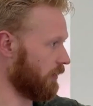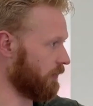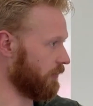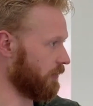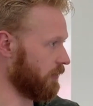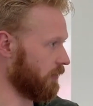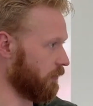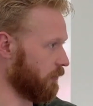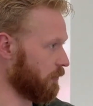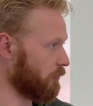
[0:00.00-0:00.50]
on
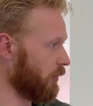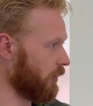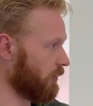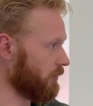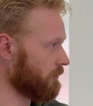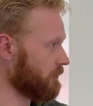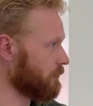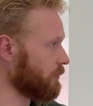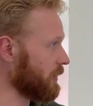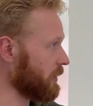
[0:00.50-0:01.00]
the lower part of
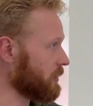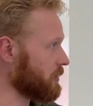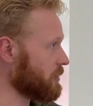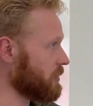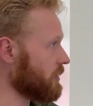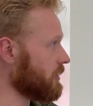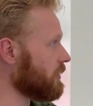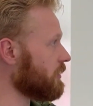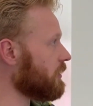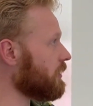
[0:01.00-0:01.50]
the
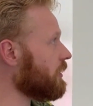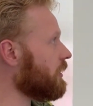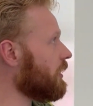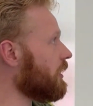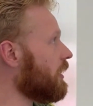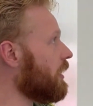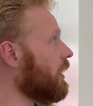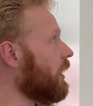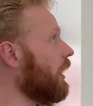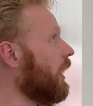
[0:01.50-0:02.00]
picture.
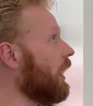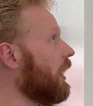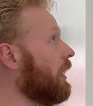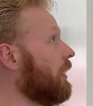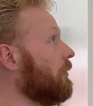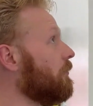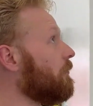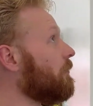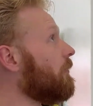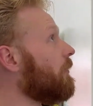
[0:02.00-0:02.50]

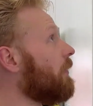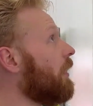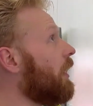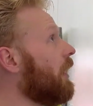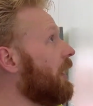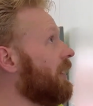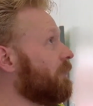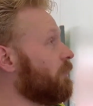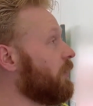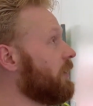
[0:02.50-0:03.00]

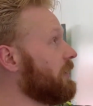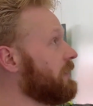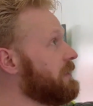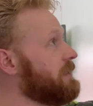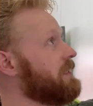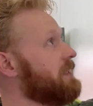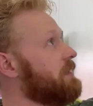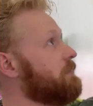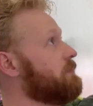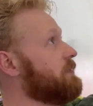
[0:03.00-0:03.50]
I wanted to
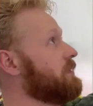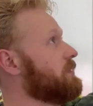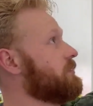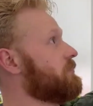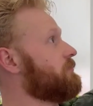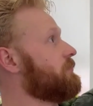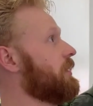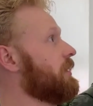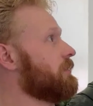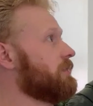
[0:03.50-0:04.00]
keep this
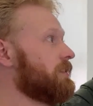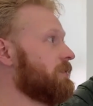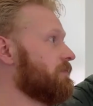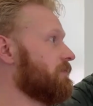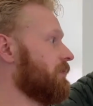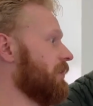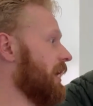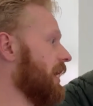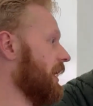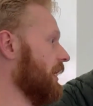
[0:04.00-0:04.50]
fairly
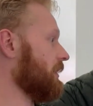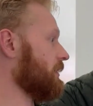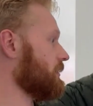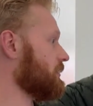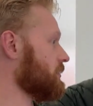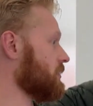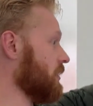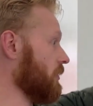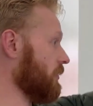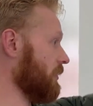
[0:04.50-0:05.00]
flat
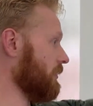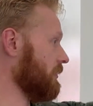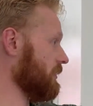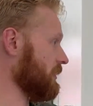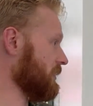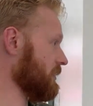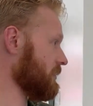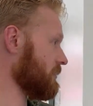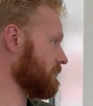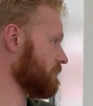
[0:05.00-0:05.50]
so that
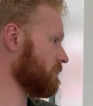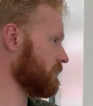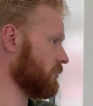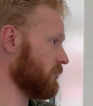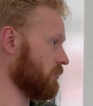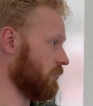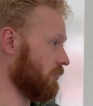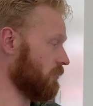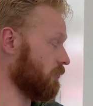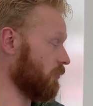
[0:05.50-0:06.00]
this
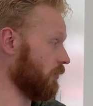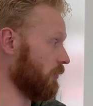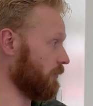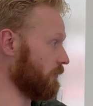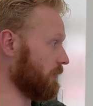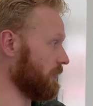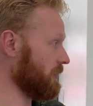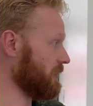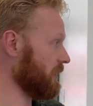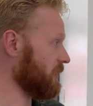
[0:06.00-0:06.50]
stole more of
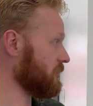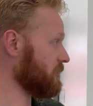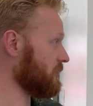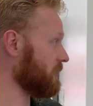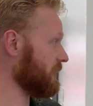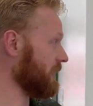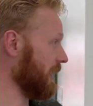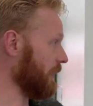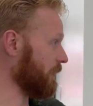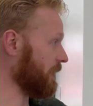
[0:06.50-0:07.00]
the attention
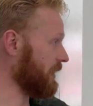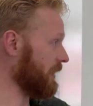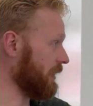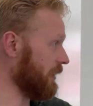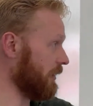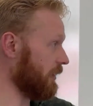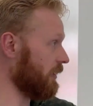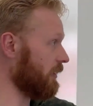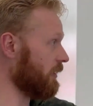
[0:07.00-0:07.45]
down here.